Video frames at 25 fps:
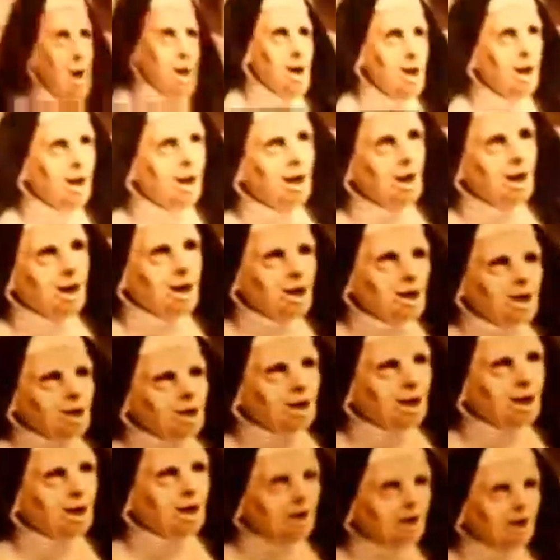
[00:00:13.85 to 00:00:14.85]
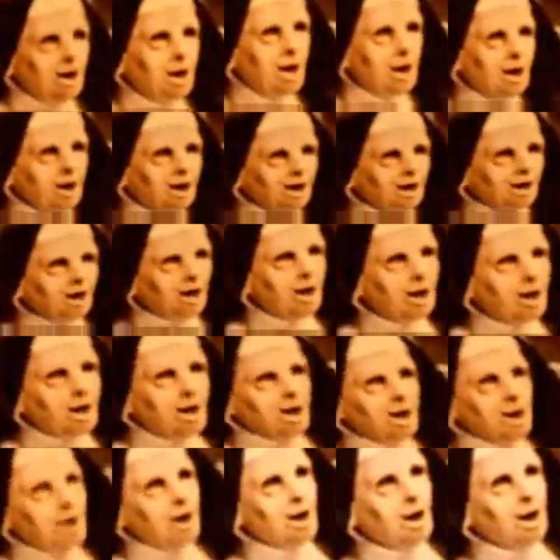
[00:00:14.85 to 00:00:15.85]
to my opinion, this is one of the
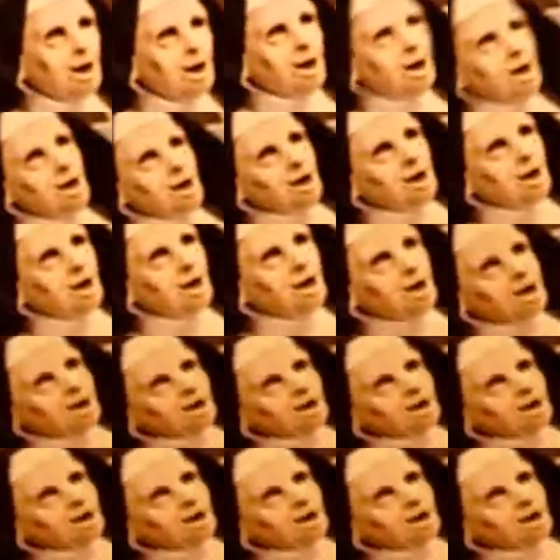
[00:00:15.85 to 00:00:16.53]
best movies of